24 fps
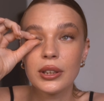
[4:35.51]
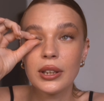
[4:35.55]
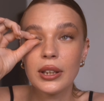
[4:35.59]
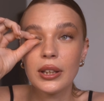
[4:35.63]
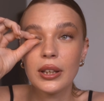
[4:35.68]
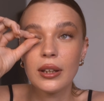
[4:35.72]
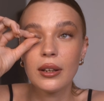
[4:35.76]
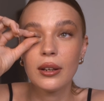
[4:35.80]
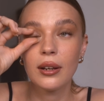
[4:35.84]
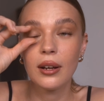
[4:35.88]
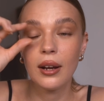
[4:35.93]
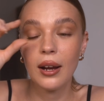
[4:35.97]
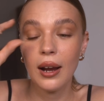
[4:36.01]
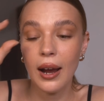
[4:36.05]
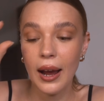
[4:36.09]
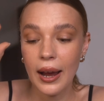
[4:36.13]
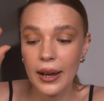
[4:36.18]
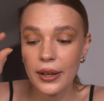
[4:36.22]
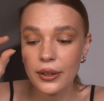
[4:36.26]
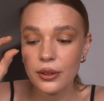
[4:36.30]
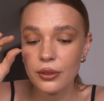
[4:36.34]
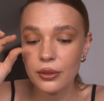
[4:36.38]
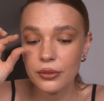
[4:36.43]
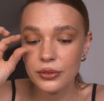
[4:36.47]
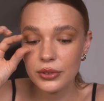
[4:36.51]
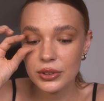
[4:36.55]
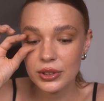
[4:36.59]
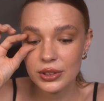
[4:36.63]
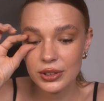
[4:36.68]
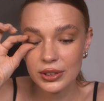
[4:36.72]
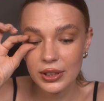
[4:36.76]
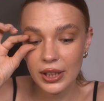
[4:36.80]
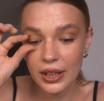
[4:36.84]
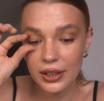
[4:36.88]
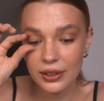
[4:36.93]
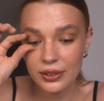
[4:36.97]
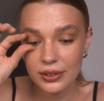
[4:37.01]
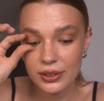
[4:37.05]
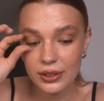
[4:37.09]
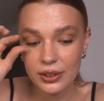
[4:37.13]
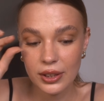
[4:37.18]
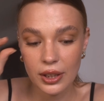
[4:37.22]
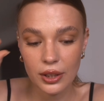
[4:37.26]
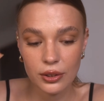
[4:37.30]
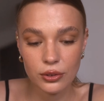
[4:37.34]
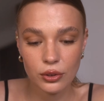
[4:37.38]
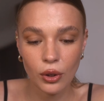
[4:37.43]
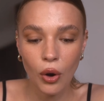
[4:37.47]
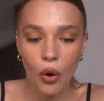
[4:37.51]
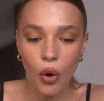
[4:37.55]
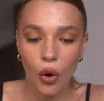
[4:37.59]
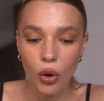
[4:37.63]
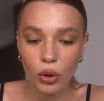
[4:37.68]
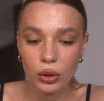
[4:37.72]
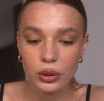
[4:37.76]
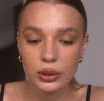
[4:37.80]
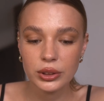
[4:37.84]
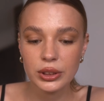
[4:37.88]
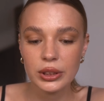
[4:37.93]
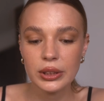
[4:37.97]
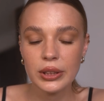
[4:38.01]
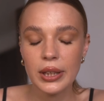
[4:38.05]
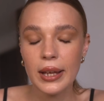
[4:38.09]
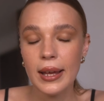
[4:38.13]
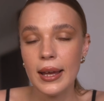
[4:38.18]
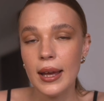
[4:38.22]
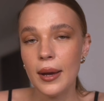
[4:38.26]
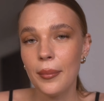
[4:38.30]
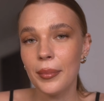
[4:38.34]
They kind of standing and holding,